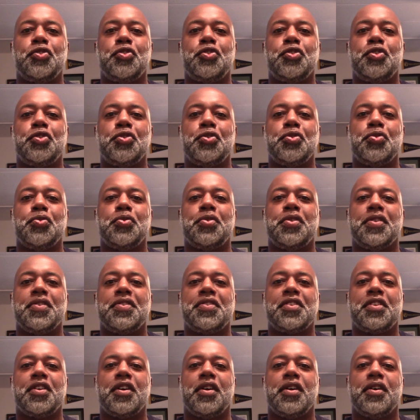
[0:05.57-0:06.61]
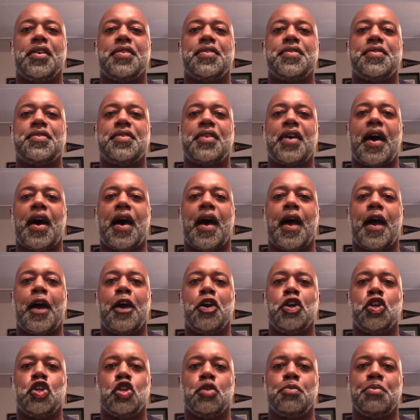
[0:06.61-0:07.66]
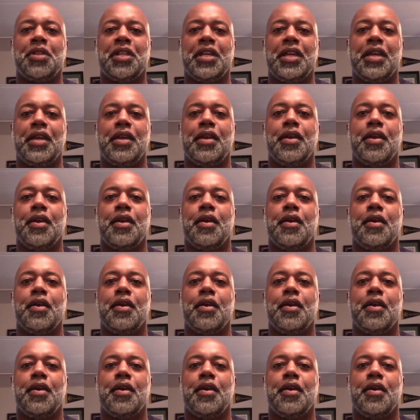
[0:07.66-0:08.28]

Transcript: to discuss arguably